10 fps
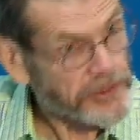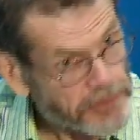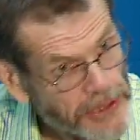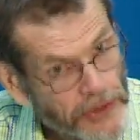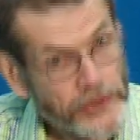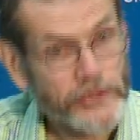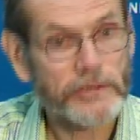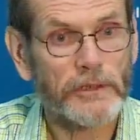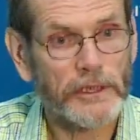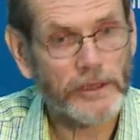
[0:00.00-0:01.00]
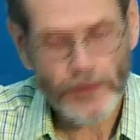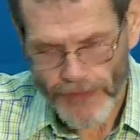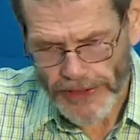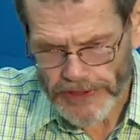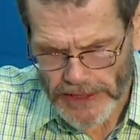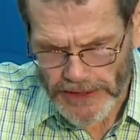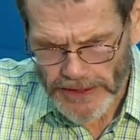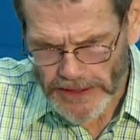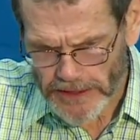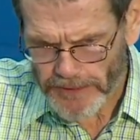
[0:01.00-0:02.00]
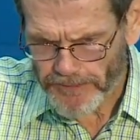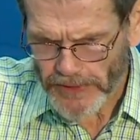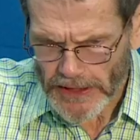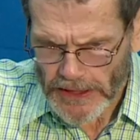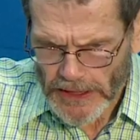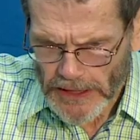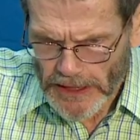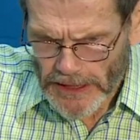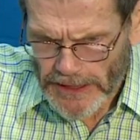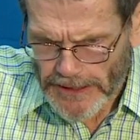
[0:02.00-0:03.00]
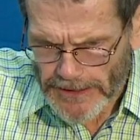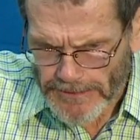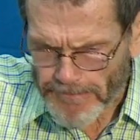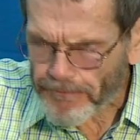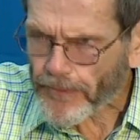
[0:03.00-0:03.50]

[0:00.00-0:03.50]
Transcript: speakers, things like that. I